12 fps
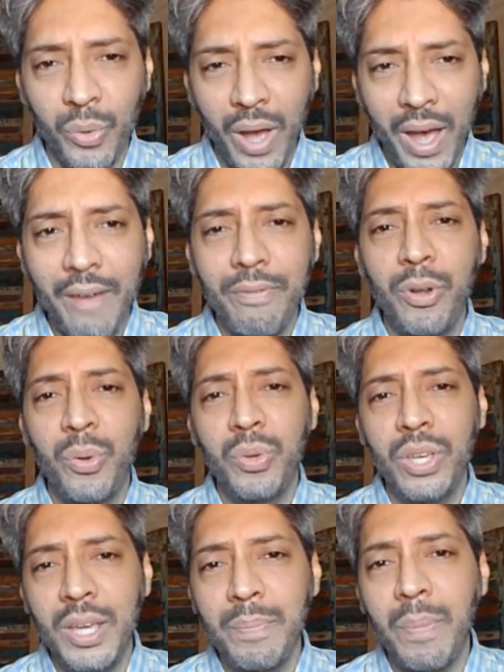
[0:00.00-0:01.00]
You have to
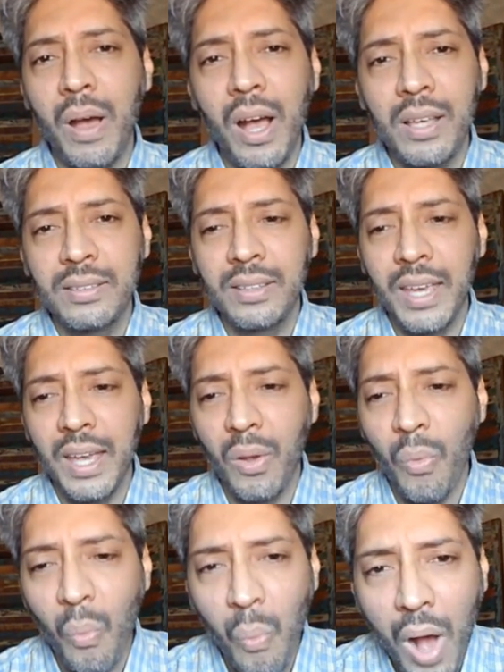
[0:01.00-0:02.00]
keep asking
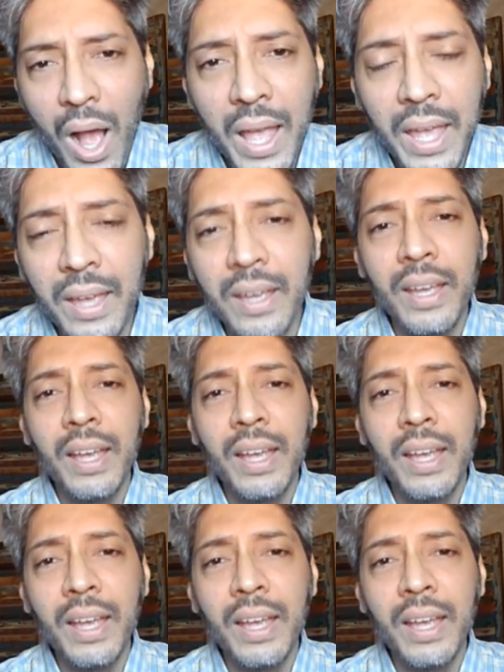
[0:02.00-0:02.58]
why,